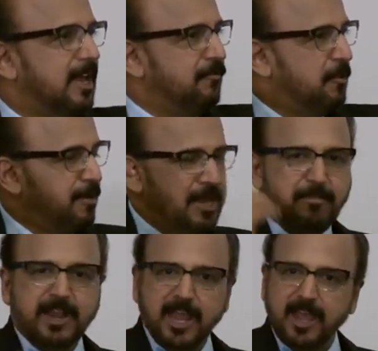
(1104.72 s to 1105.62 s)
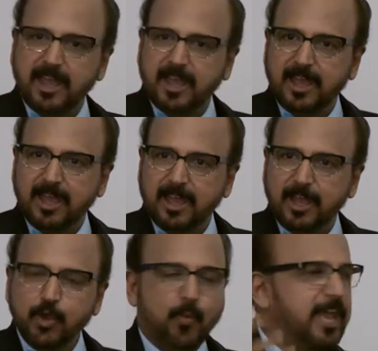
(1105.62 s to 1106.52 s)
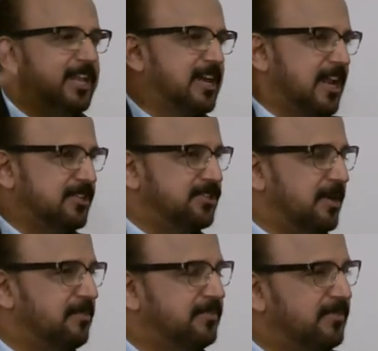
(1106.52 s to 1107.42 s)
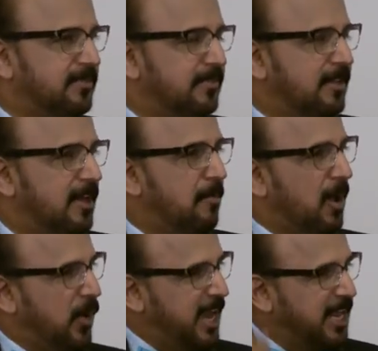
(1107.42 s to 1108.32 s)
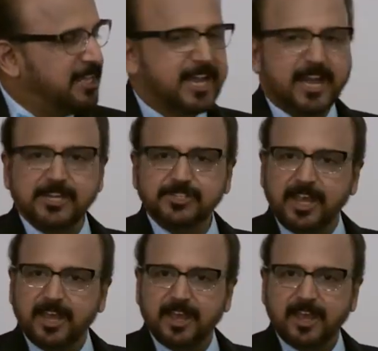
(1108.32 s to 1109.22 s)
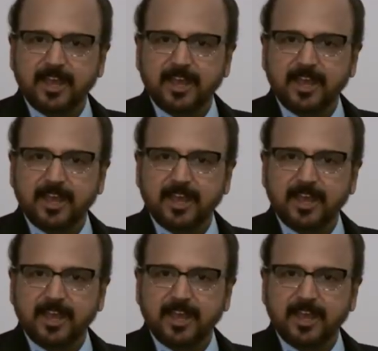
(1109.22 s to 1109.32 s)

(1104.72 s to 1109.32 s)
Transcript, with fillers: If you print money, you weaken the currency. By weakening the currency,